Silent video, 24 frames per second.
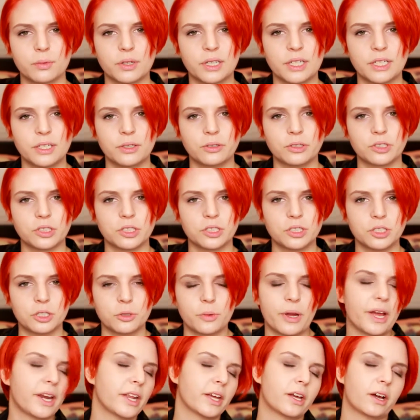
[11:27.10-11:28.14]
really used to
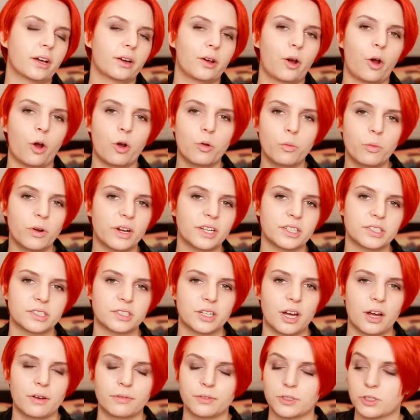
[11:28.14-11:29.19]
do any kind of homeware
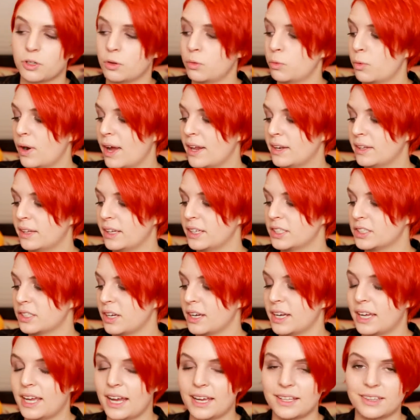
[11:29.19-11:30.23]
stuff, so when they
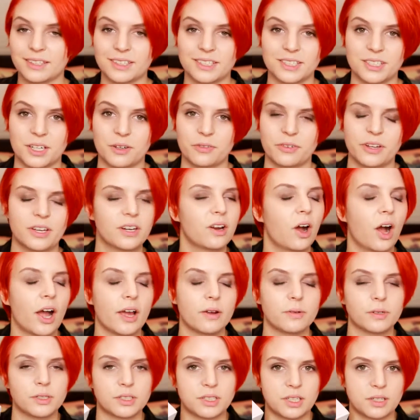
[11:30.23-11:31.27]
started getting this stuff in,
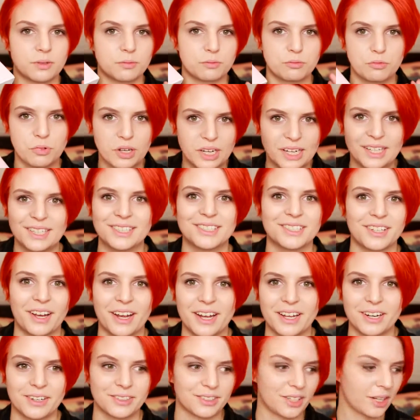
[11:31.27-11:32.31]
I was like really
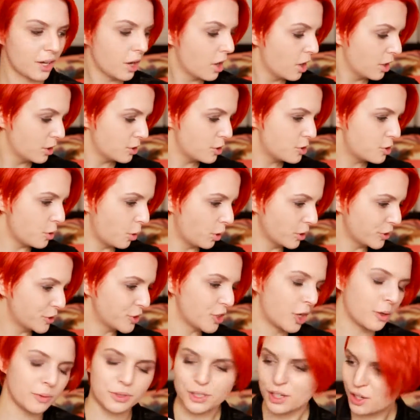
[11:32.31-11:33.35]
excited. I was like,
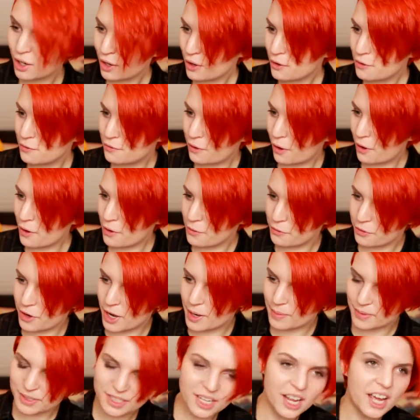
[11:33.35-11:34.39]
doorstops, photo
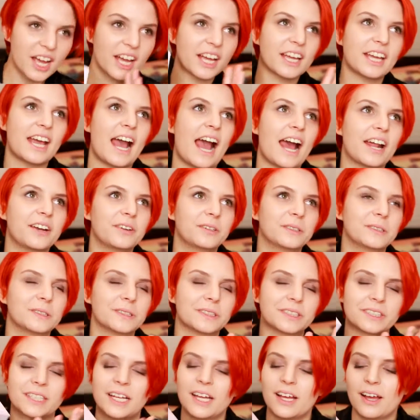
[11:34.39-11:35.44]
frames,
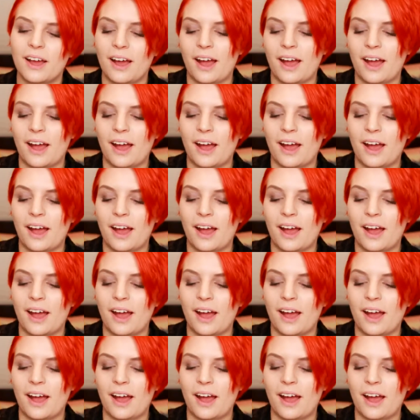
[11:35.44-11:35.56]
candles.